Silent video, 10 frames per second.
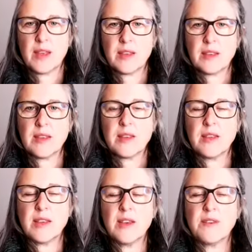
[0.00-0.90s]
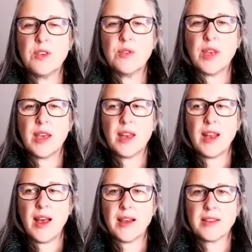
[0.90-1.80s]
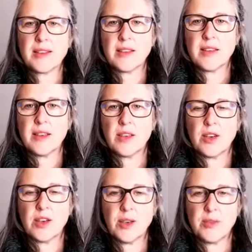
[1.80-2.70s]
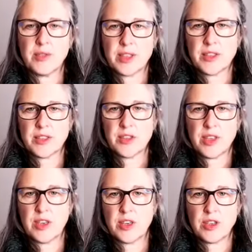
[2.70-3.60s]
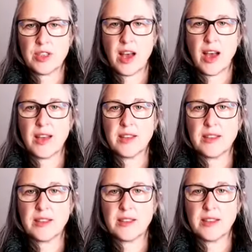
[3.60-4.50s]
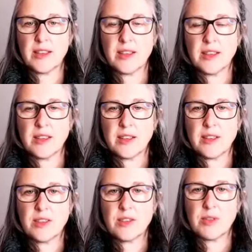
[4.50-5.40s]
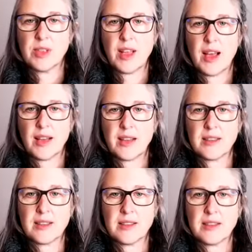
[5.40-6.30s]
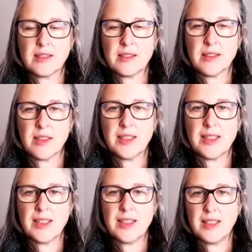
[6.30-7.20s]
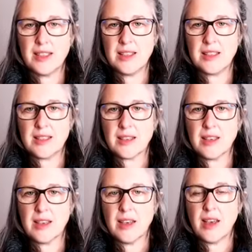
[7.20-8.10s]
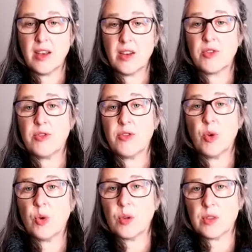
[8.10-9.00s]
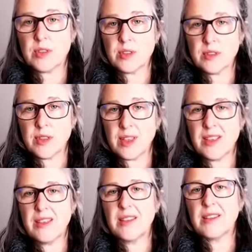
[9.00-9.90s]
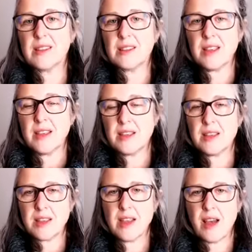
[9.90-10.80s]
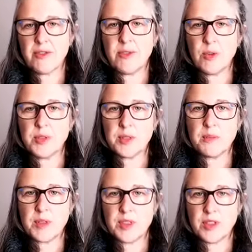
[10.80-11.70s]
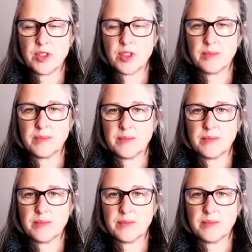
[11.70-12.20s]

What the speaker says: See if you can ask your hip flexors and your thighs to relax and ease and fold and yield into that folded position.